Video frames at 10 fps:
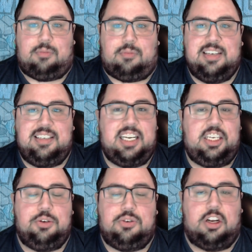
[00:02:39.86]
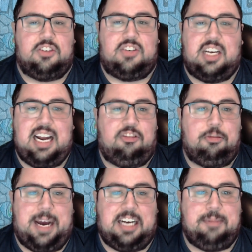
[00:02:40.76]
I said Houston on the second half of
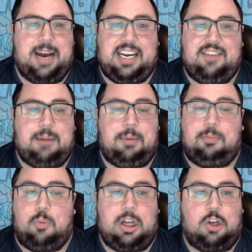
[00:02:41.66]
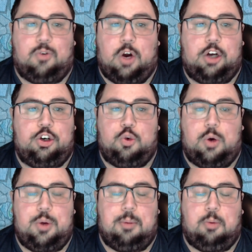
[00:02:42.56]
back-to-back, giving up, up well over
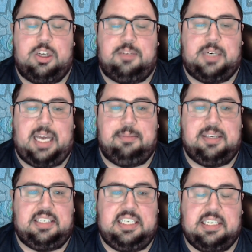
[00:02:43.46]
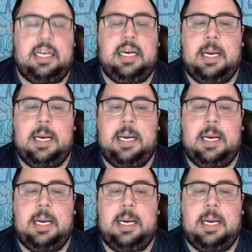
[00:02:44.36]
121 points per game this season.